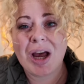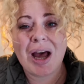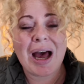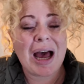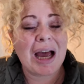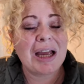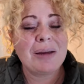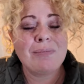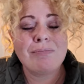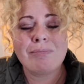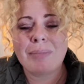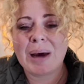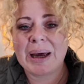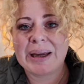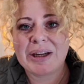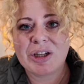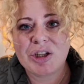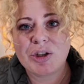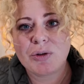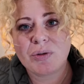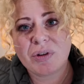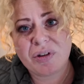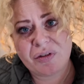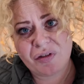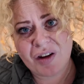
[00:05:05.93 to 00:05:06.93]
a
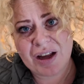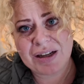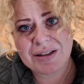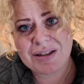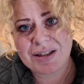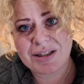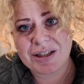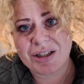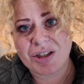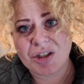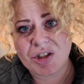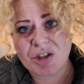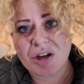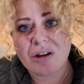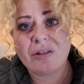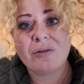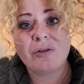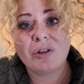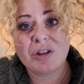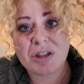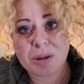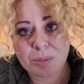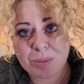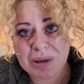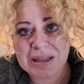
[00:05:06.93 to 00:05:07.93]
major advantage
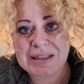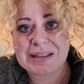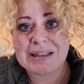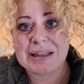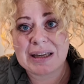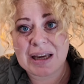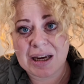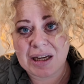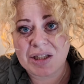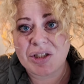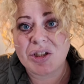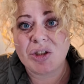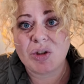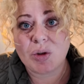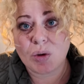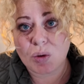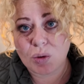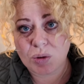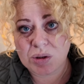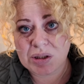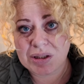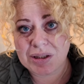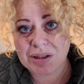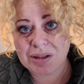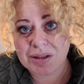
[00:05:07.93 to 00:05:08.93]
for domesticated
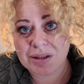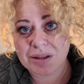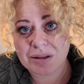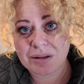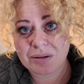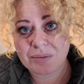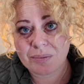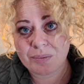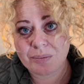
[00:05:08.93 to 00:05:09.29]
horses.